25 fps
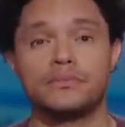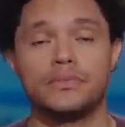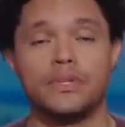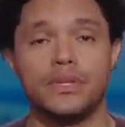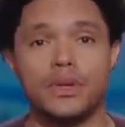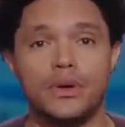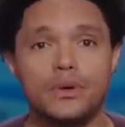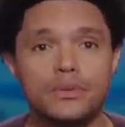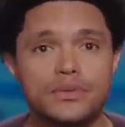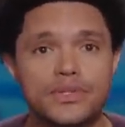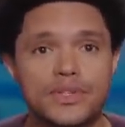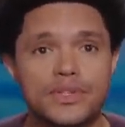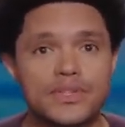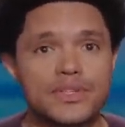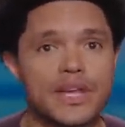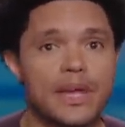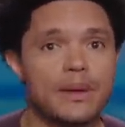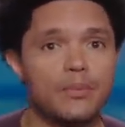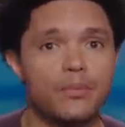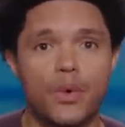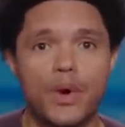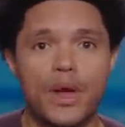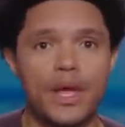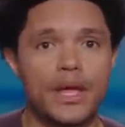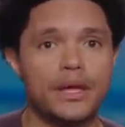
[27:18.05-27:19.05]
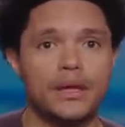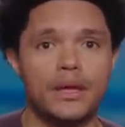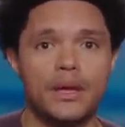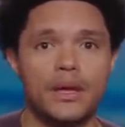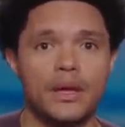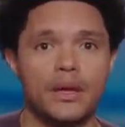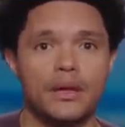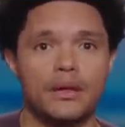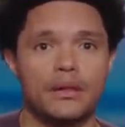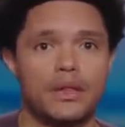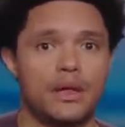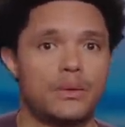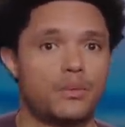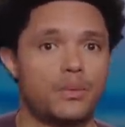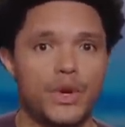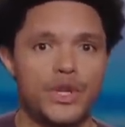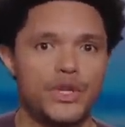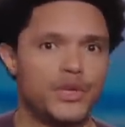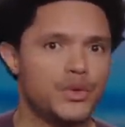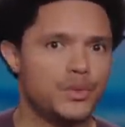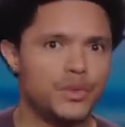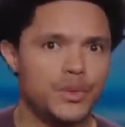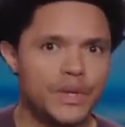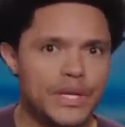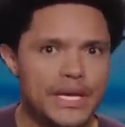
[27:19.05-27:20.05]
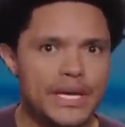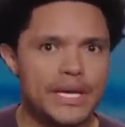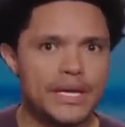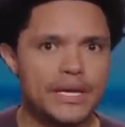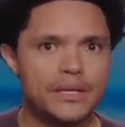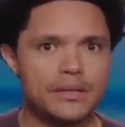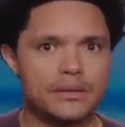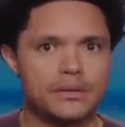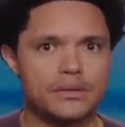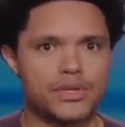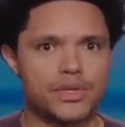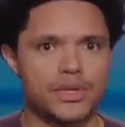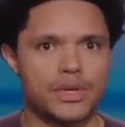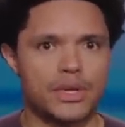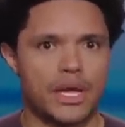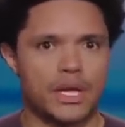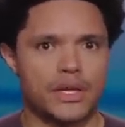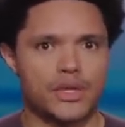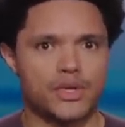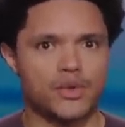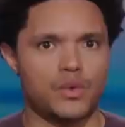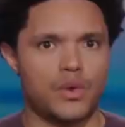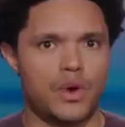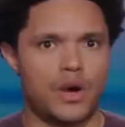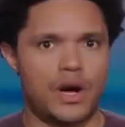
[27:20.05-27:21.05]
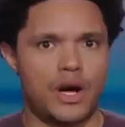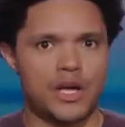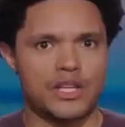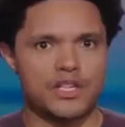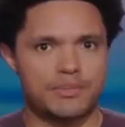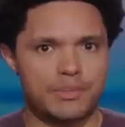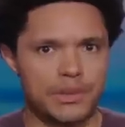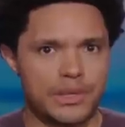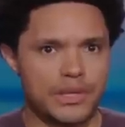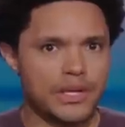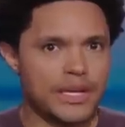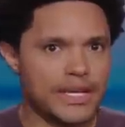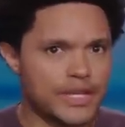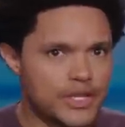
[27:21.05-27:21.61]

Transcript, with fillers: You know, it's the same way that when you need to get to a hospital,